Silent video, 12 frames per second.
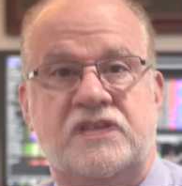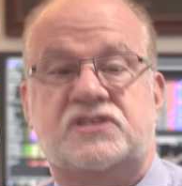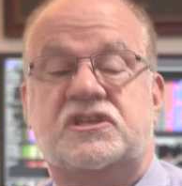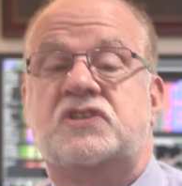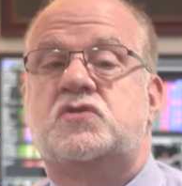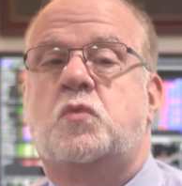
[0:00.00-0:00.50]

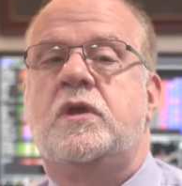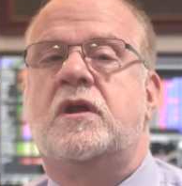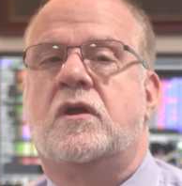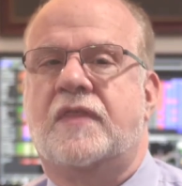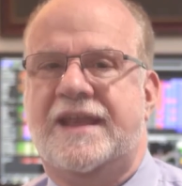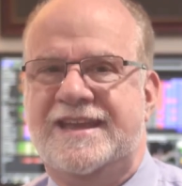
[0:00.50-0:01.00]
Since we
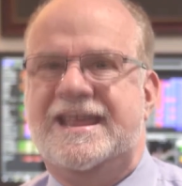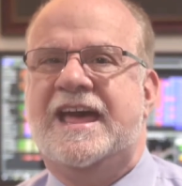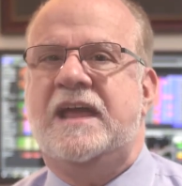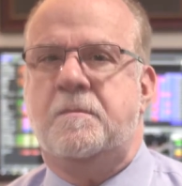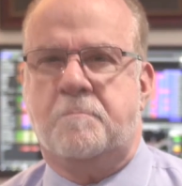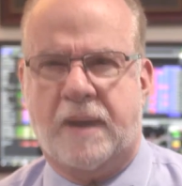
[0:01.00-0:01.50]
are the
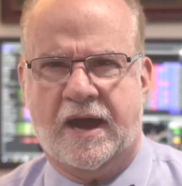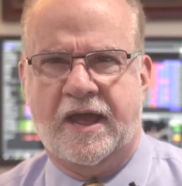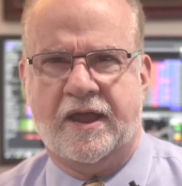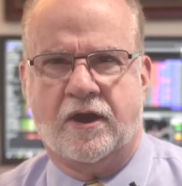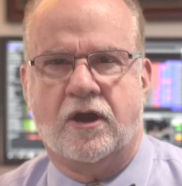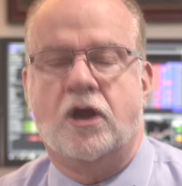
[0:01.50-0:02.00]
net
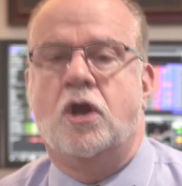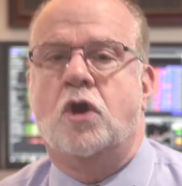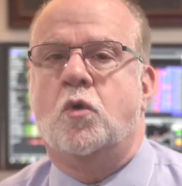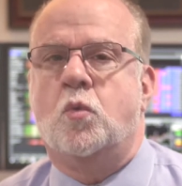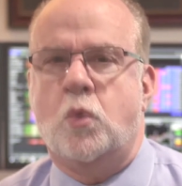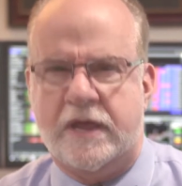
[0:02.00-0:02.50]
buyer,
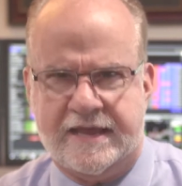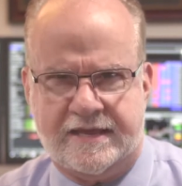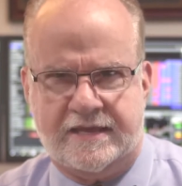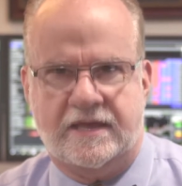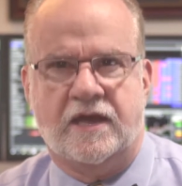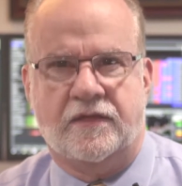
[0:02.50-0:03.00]

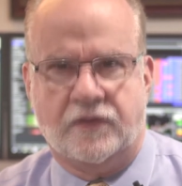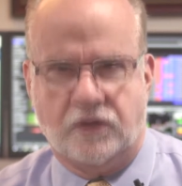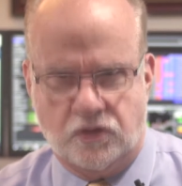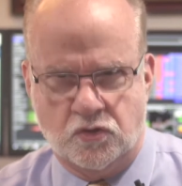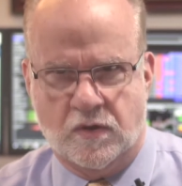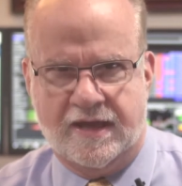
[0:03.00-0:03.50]
we, the
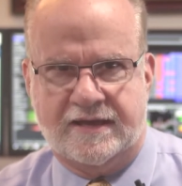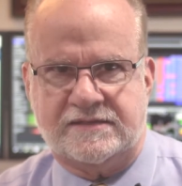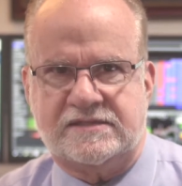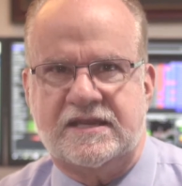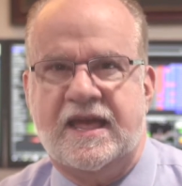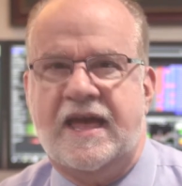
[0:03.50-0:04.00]

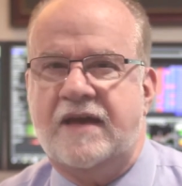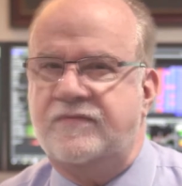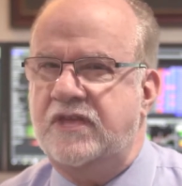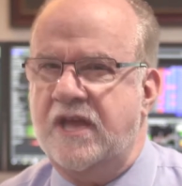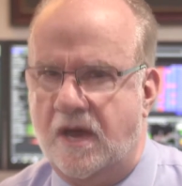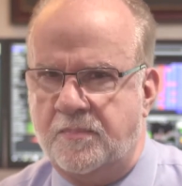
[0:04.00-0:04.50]
U.S., have
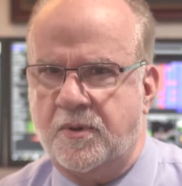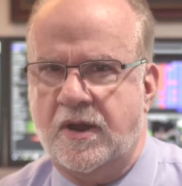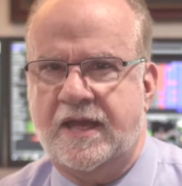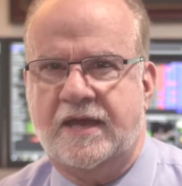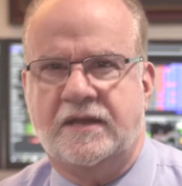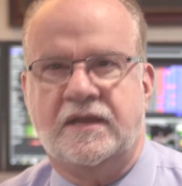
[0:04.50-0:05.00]
the upper
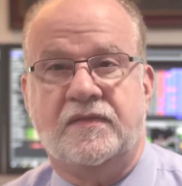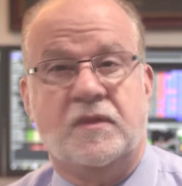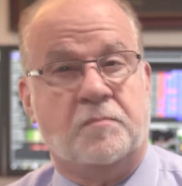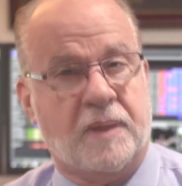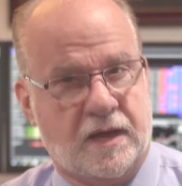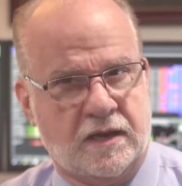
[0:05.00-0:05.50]
hand in
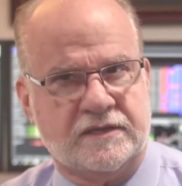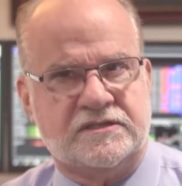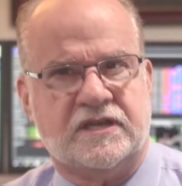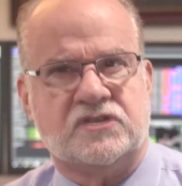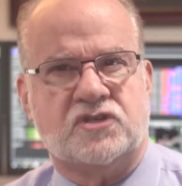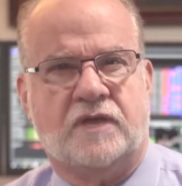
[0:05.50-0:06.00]
the
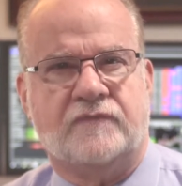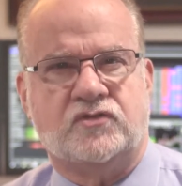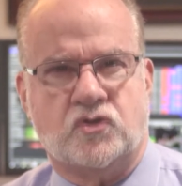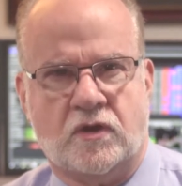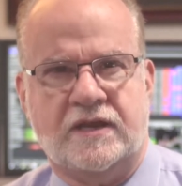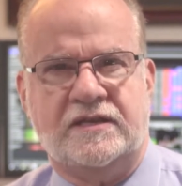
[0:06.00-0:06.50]
politics of
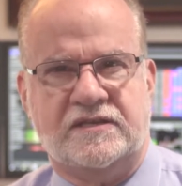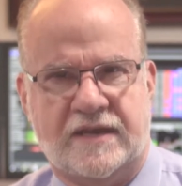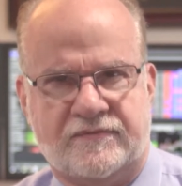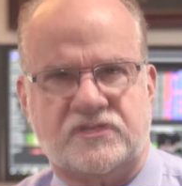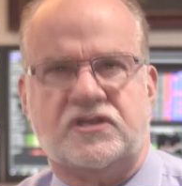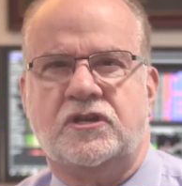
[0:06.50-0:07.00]
trade
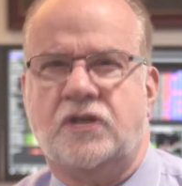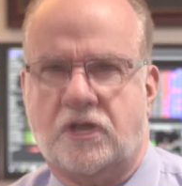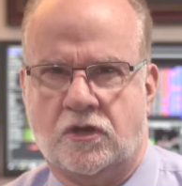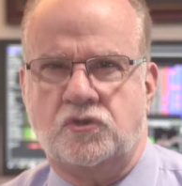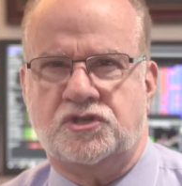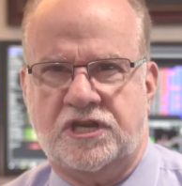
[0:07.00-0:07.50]
deficit
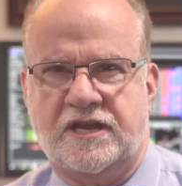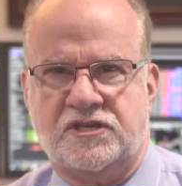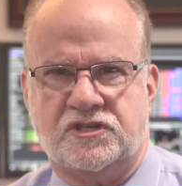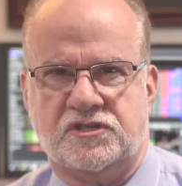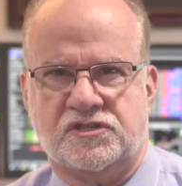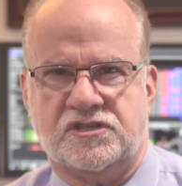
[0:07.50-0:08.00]

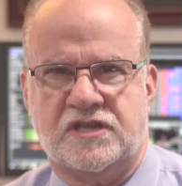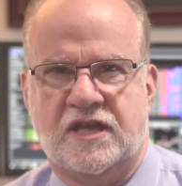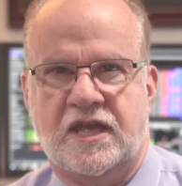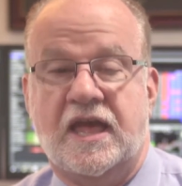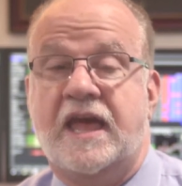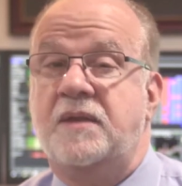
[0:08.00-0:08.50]
negotiations.
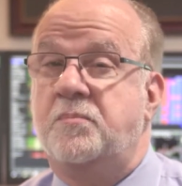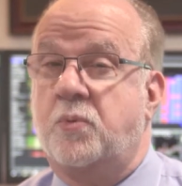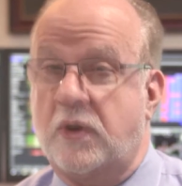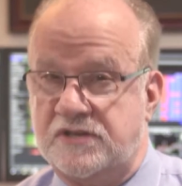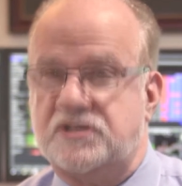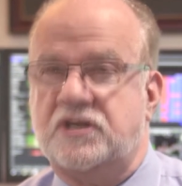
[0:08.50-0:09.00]
And
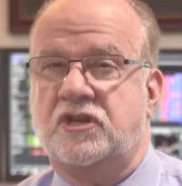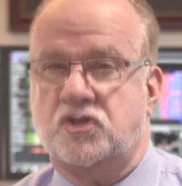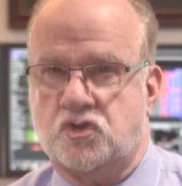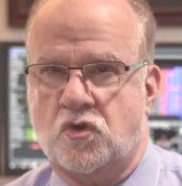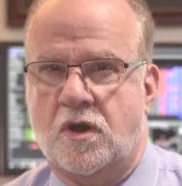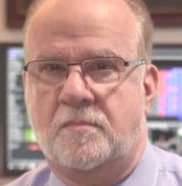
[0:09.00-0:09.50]

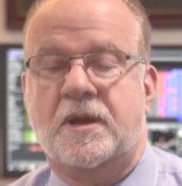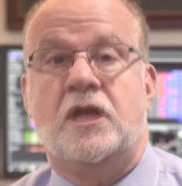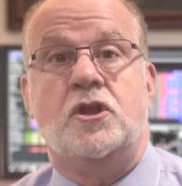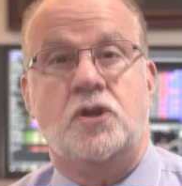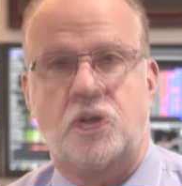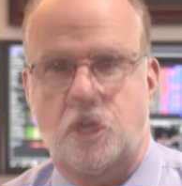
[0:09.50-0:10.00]
President Trump
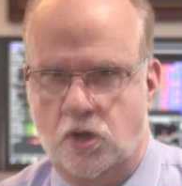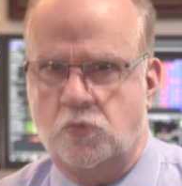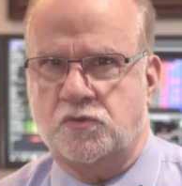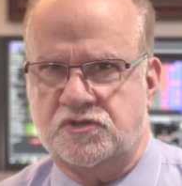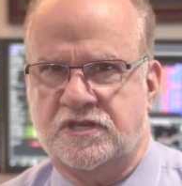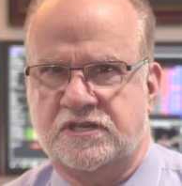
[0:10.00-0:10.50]

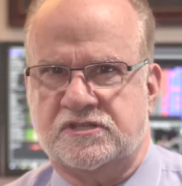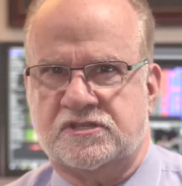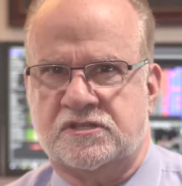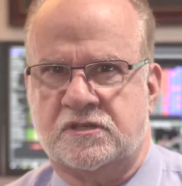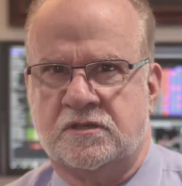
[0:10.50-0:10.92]
knows this.